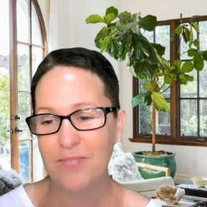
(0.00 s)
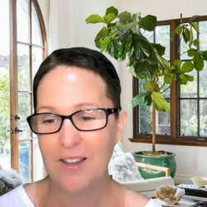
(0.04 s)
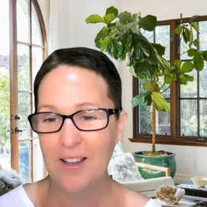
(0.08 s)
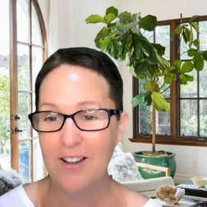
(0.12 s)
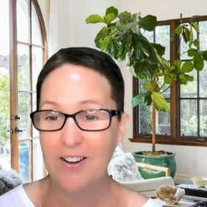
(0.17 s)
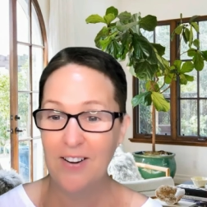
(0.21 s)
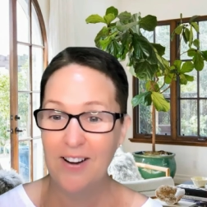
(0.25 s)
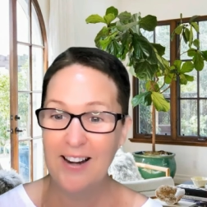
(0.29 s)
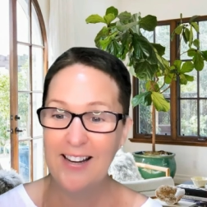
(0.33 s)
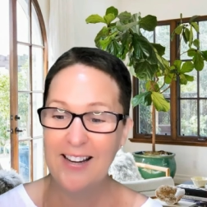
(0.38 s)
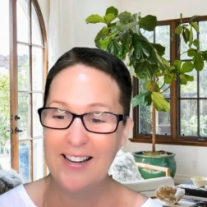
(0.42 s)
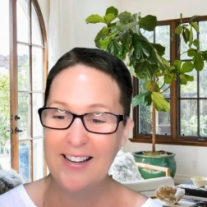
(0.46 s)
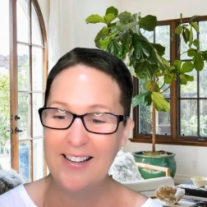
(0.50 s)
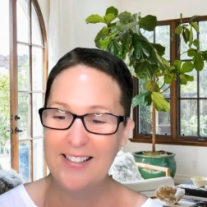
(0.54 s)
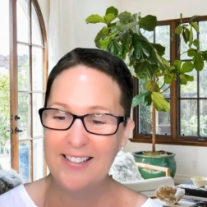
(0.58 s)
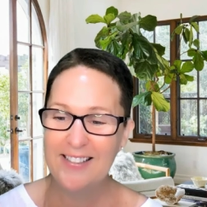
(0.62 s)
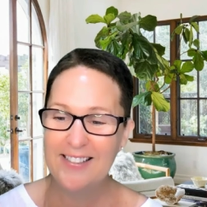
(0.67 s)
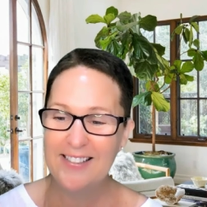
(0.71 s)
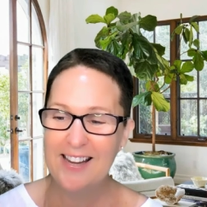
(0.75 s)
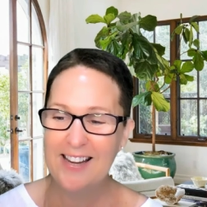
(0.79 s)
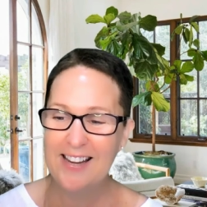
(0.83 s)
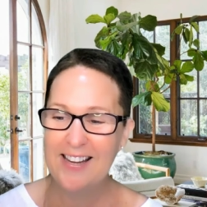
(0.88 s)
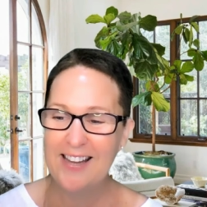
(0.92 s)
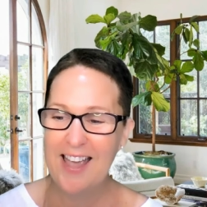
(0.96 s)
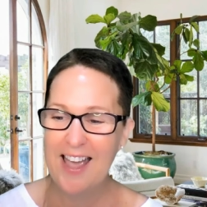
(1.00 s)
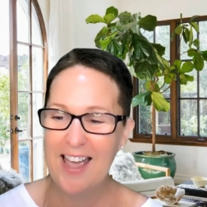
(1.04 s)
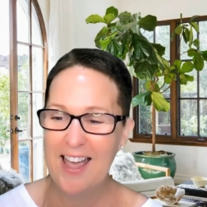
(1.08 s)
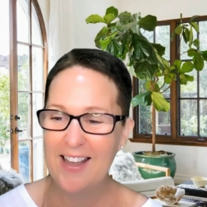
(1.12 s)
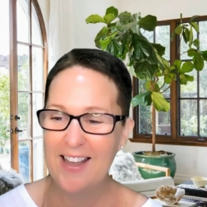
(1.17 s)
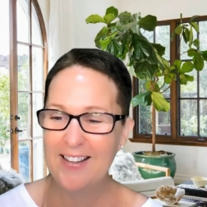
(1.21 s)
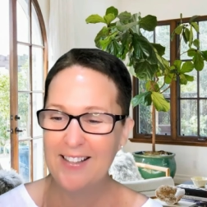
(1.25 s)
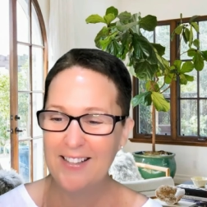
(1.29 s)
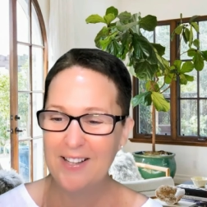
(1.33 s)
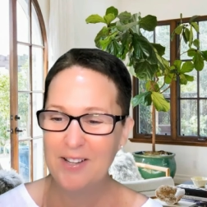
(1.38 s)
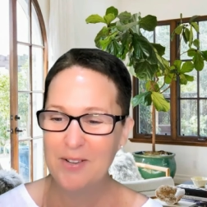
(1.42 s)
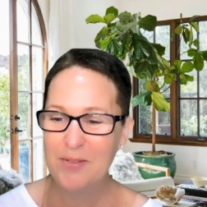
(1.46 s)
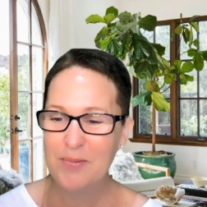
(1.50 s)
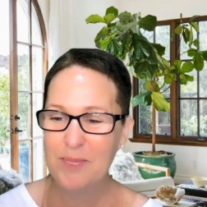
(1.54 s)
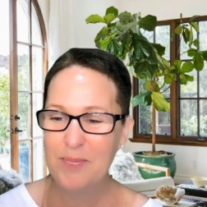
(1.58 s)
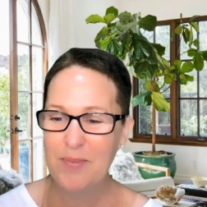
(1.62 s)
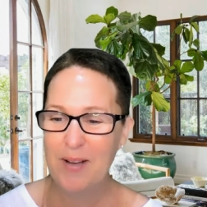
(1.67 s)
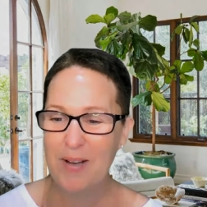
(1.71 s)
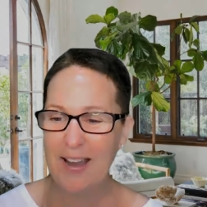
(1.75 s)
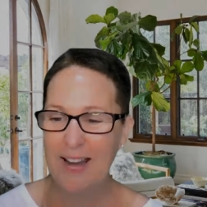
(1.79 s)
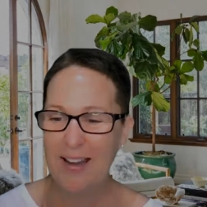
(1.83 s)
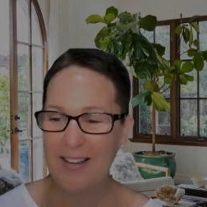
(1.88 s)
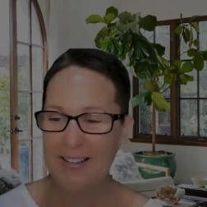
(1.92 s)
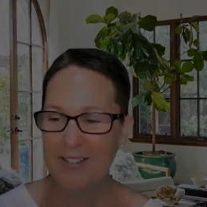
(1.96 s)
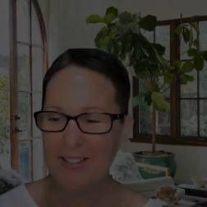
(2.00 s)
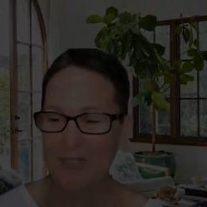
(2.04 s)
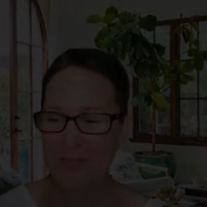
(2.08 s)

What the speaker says: Alrighty, take care. Bye.